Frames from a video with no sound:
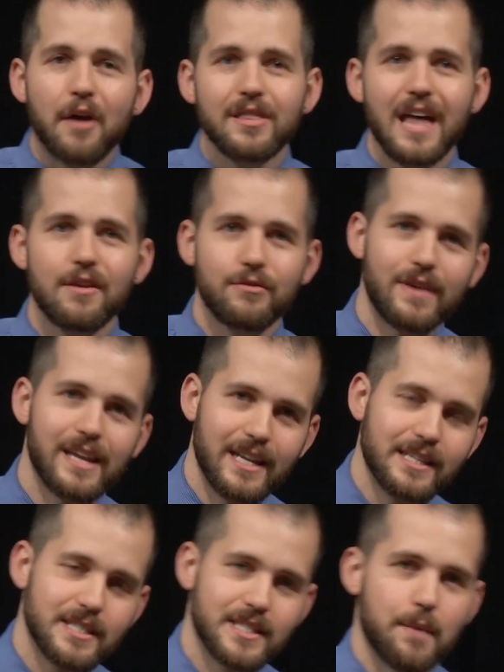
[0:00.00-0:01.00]
did that fit
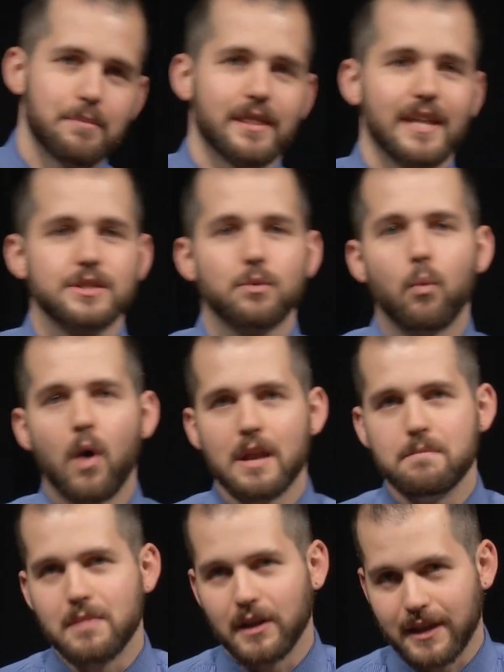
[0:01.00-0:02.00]
into something that's
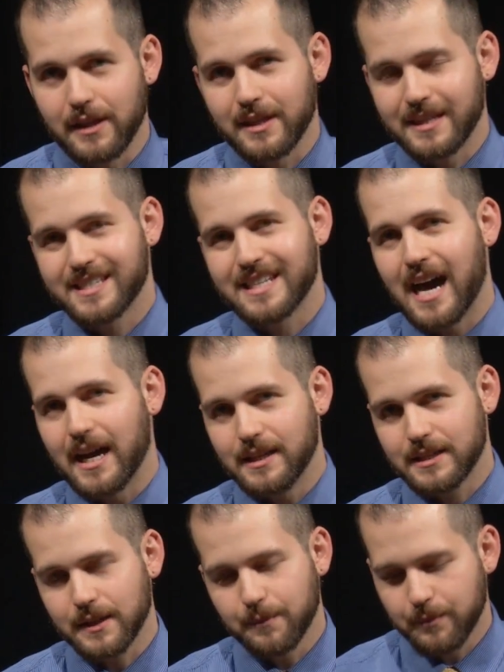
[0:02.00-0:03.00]
1/millionth its
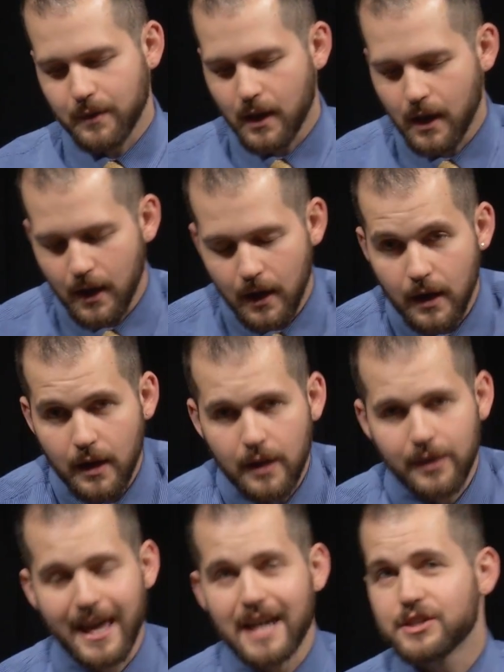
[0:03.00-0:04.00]
size?
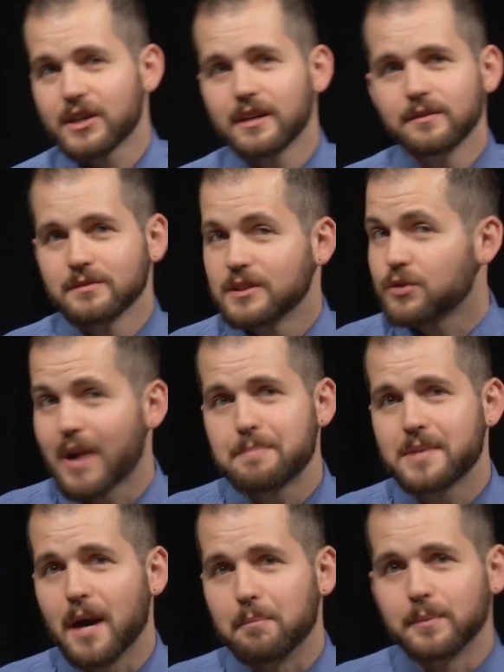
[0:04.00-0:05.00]
The answer? It's
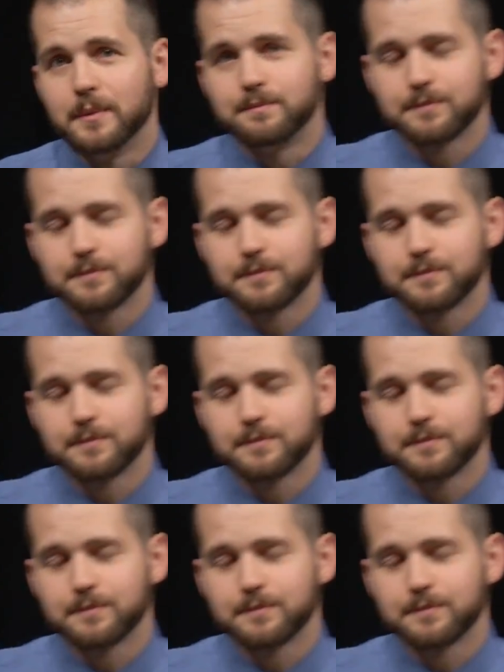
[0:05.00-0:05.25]
wrapped up.